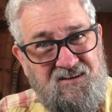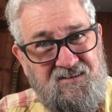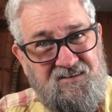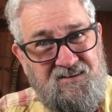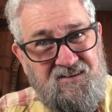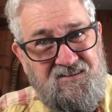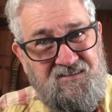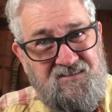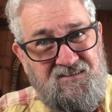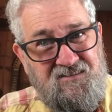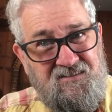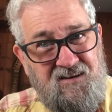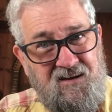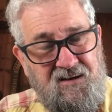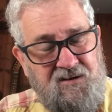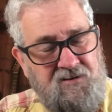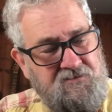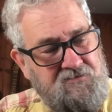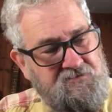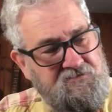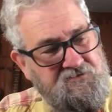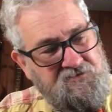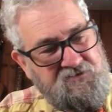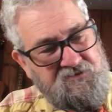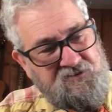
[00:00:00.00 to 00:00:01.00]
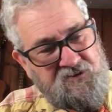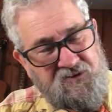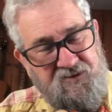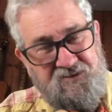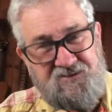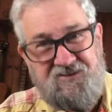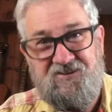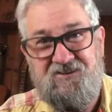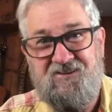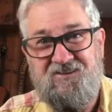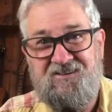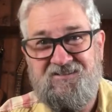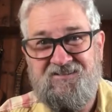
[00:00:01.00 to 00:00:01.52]
then, it's not a
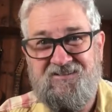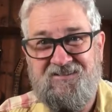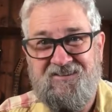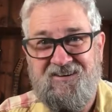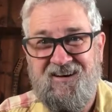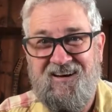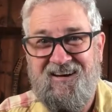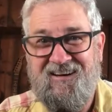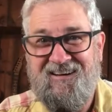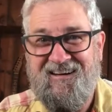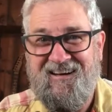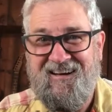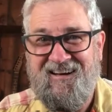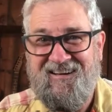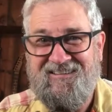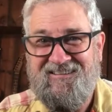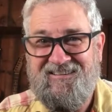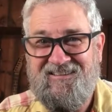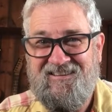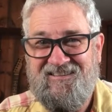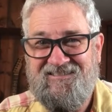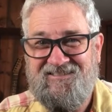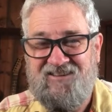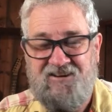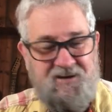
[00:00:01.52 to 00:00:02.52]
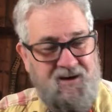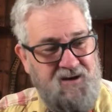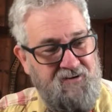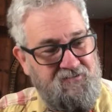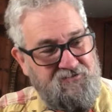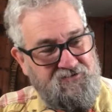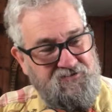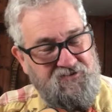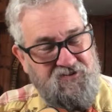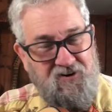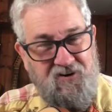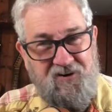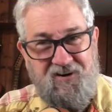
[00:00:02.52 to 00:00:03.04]
C, is it? It's an F,
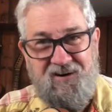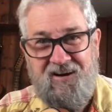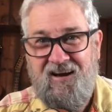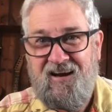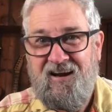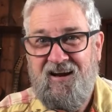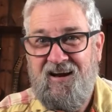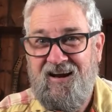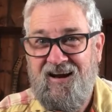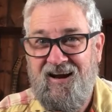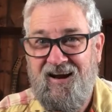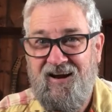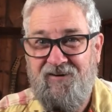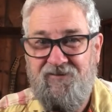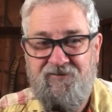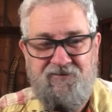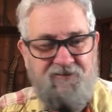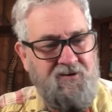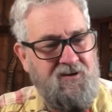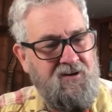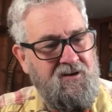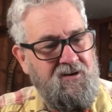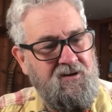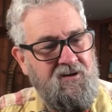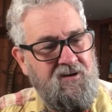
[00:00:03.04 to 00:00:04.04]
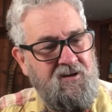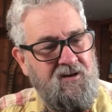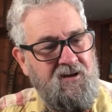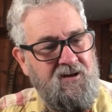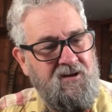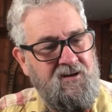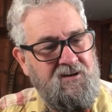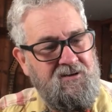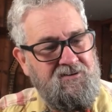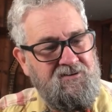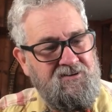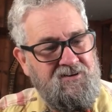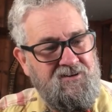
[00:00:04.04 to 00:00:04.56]
sorry. F,
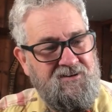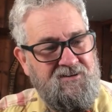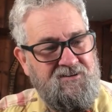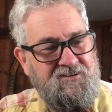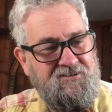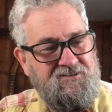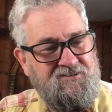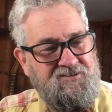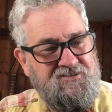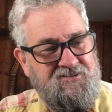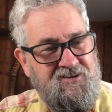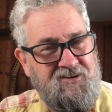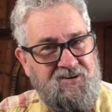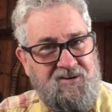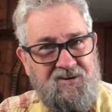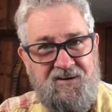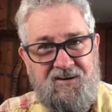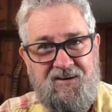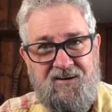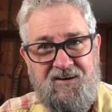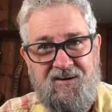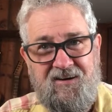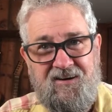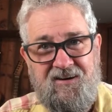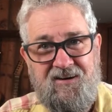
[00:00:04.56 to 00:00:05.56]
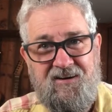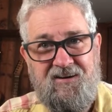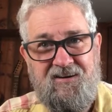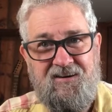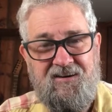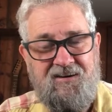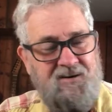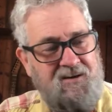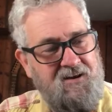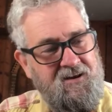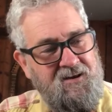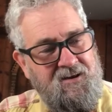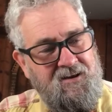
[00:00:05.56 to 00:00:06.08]
D, C,
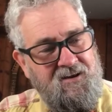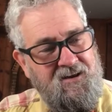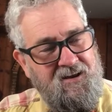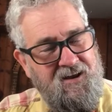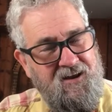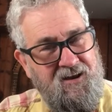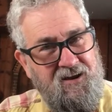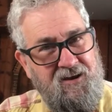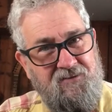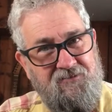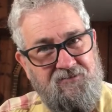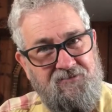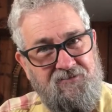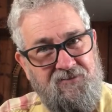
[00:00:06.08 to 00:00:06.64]
F,